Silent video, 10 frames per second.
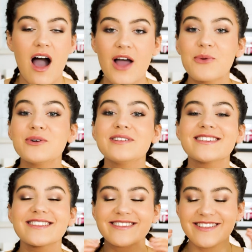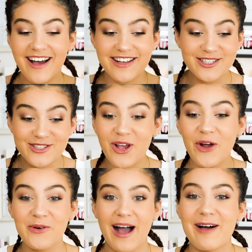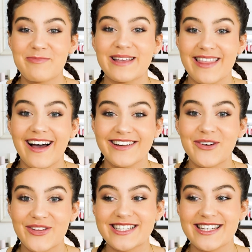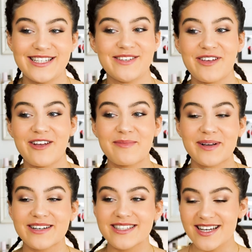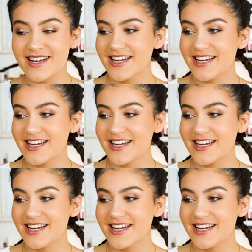I was so happy that I'd got this interview because,